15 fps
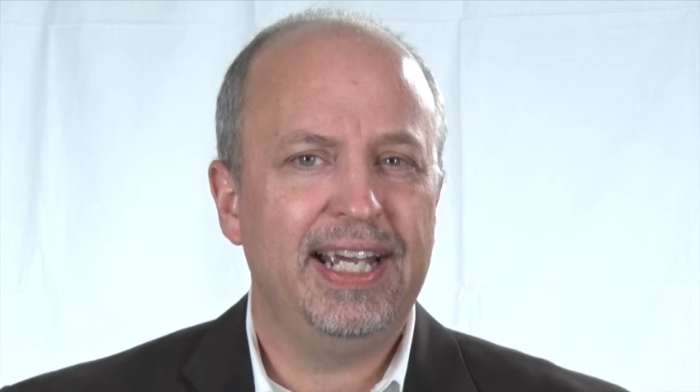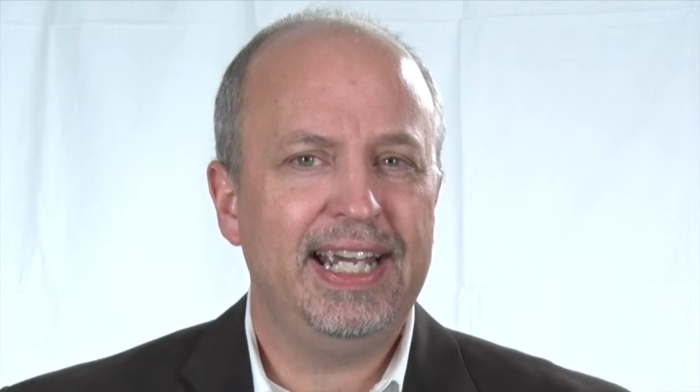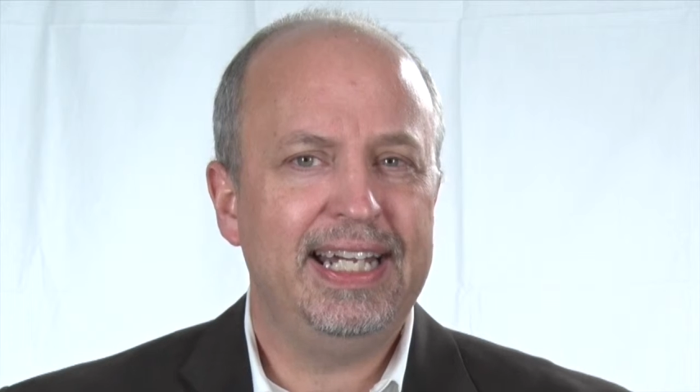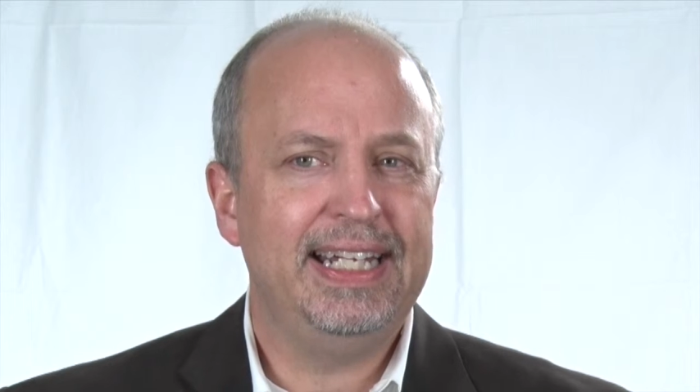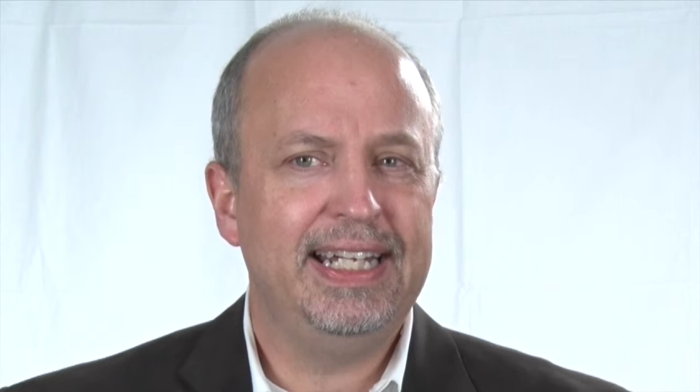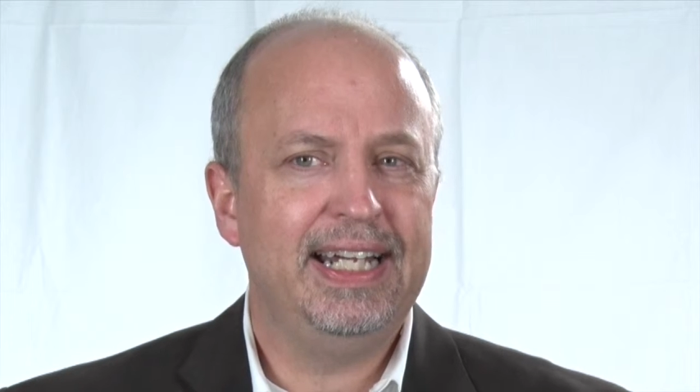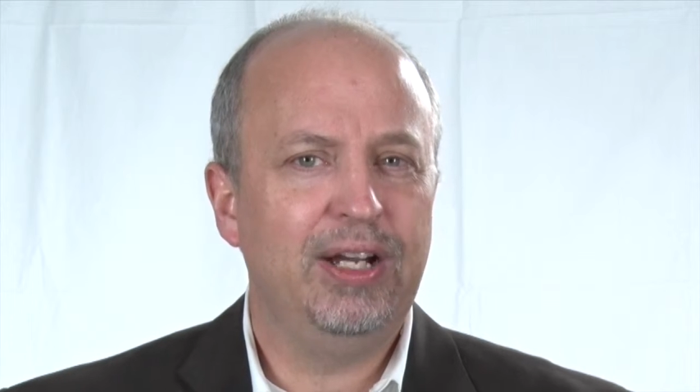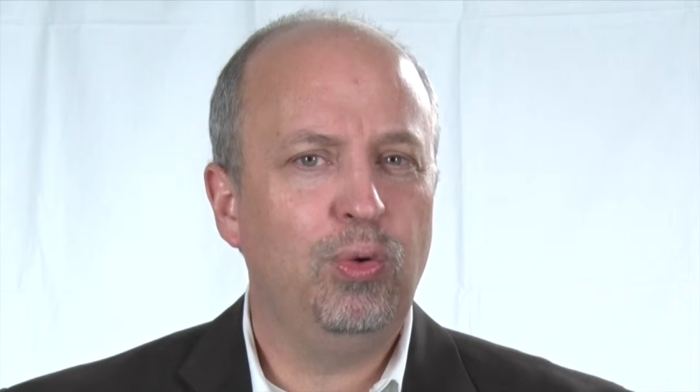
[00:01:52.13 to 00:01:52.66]

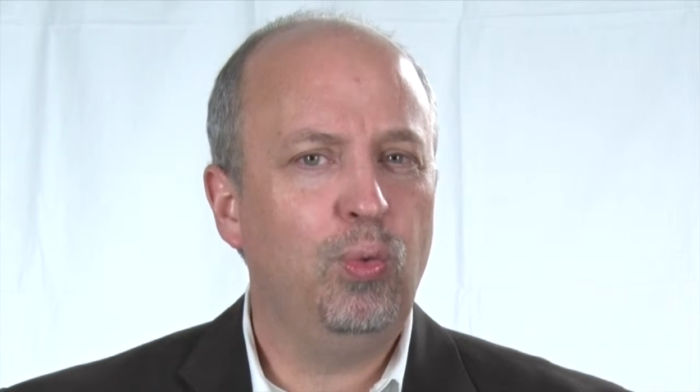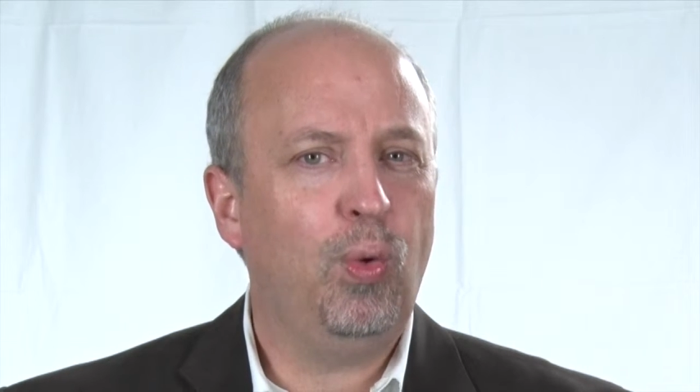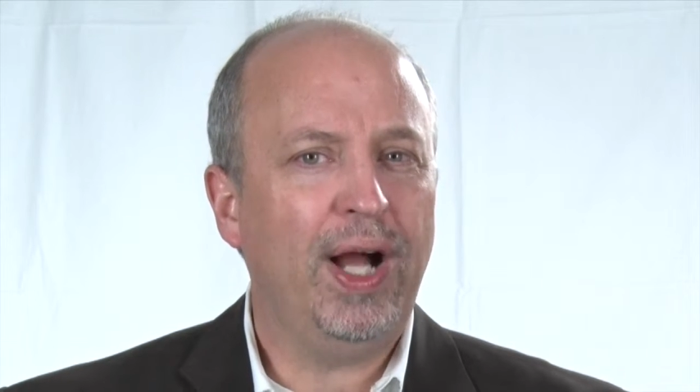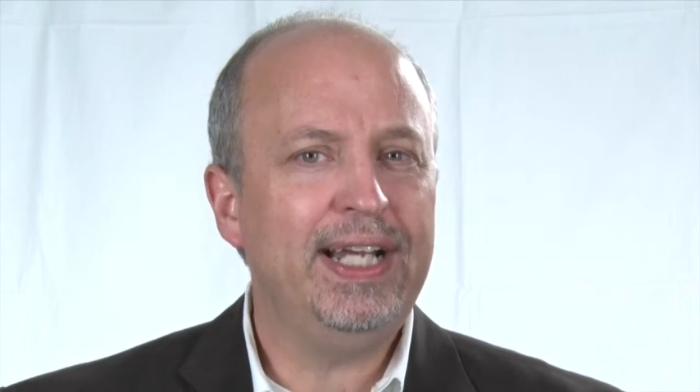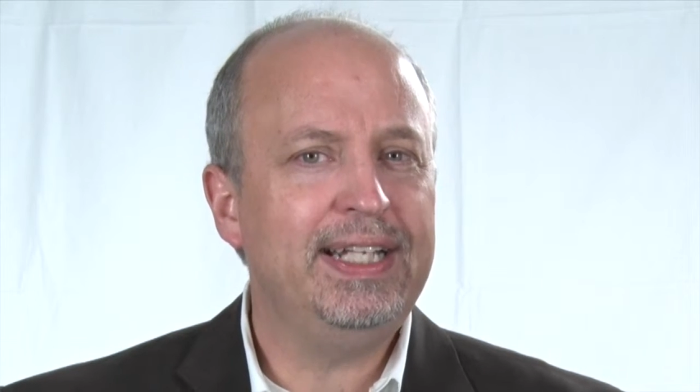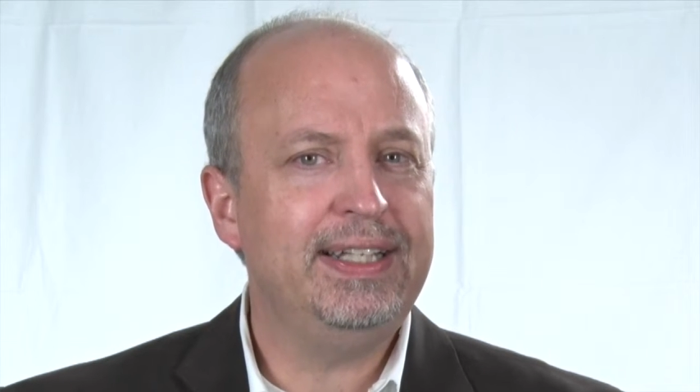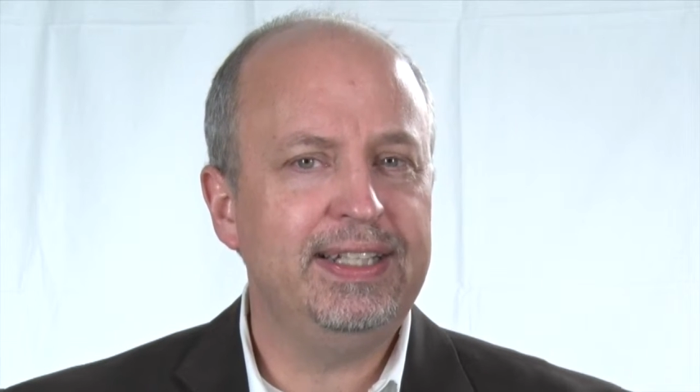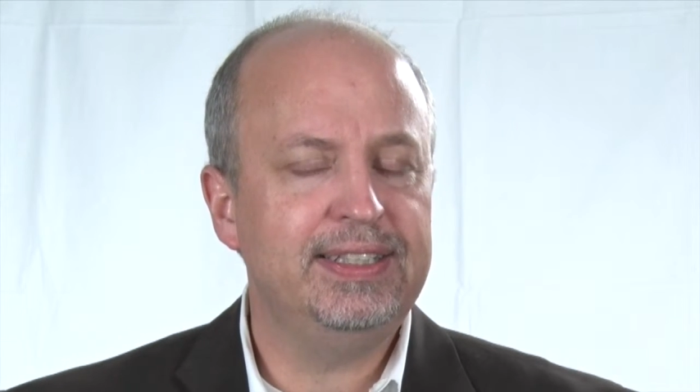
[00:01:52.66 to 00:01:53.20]
And
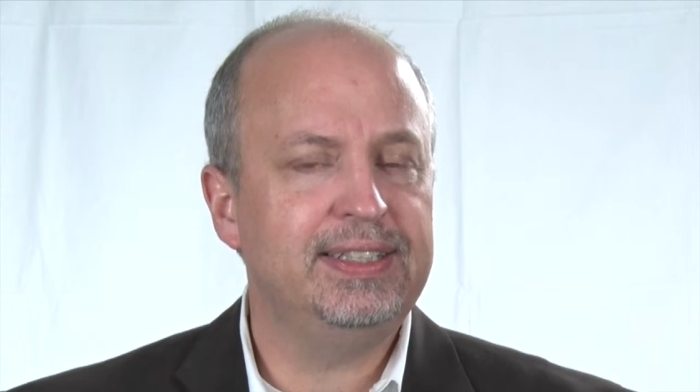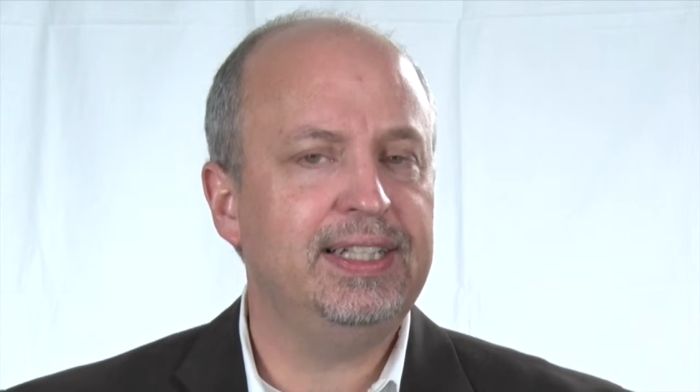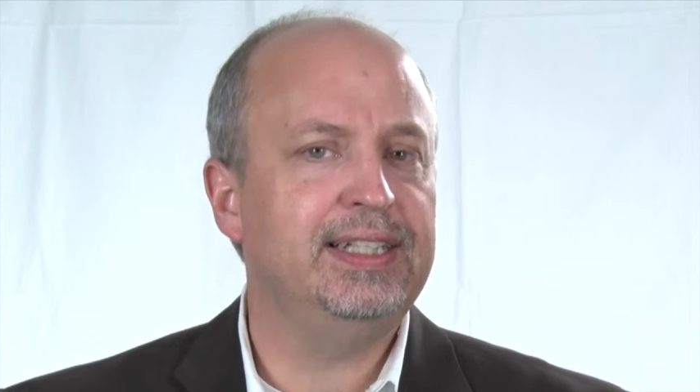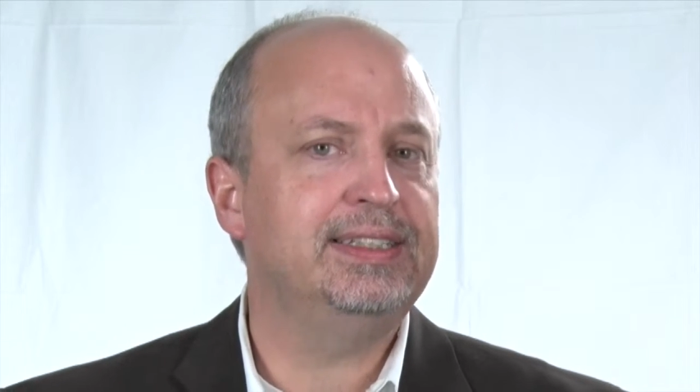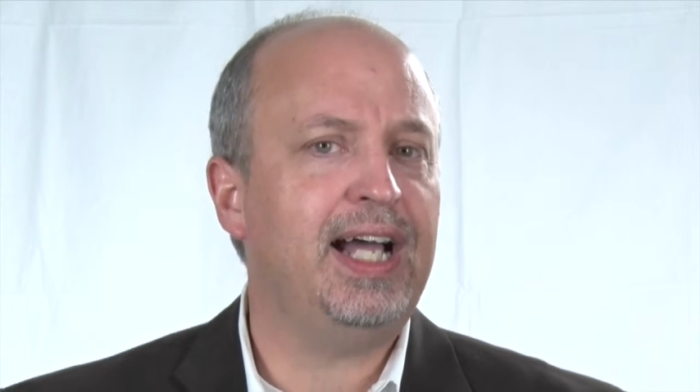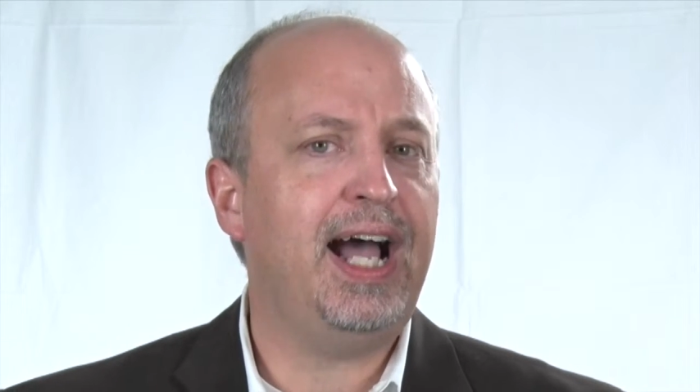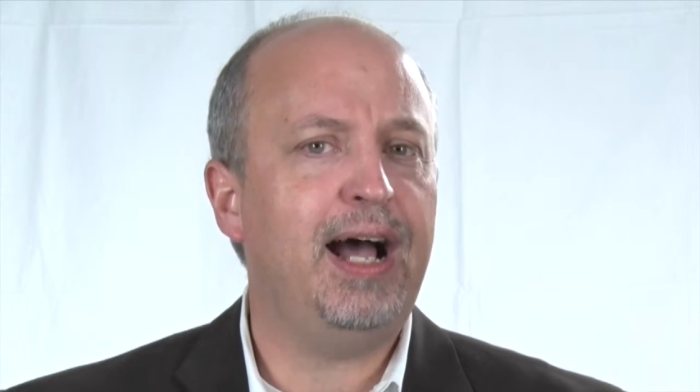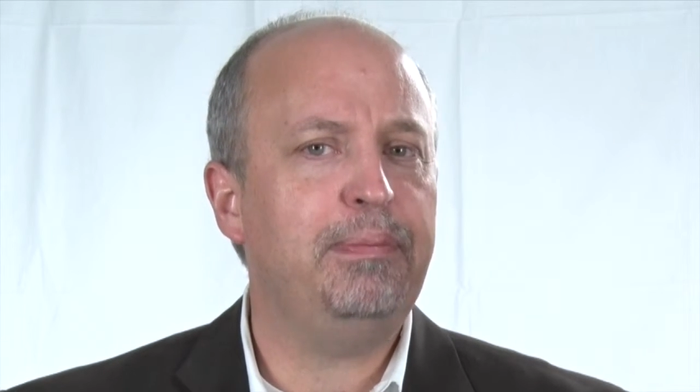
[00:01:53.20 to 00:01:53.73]
why did these
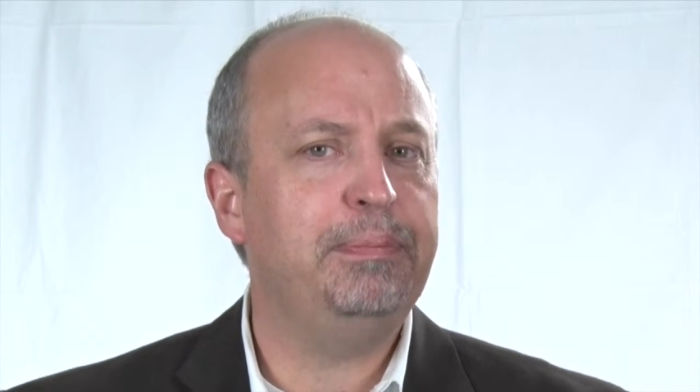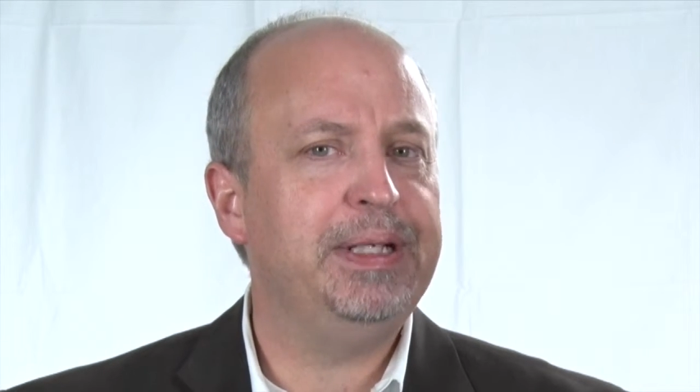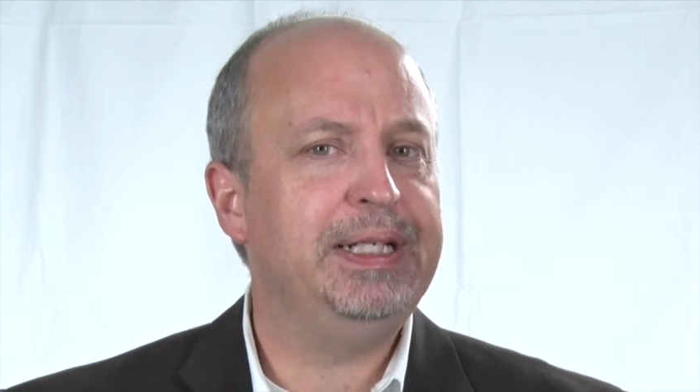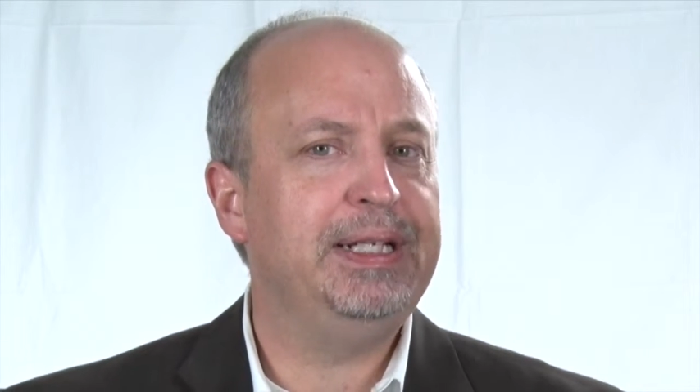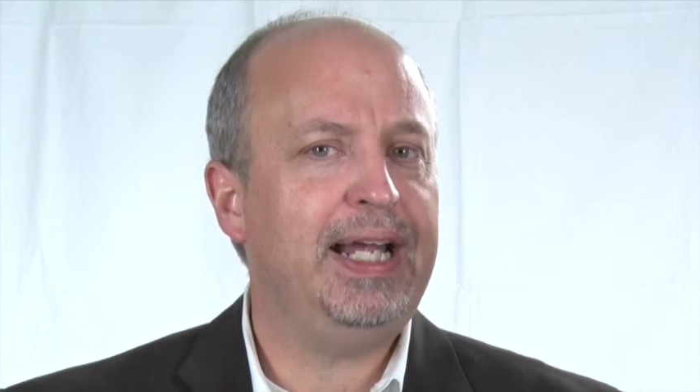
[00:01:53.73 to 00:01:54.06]
things happen?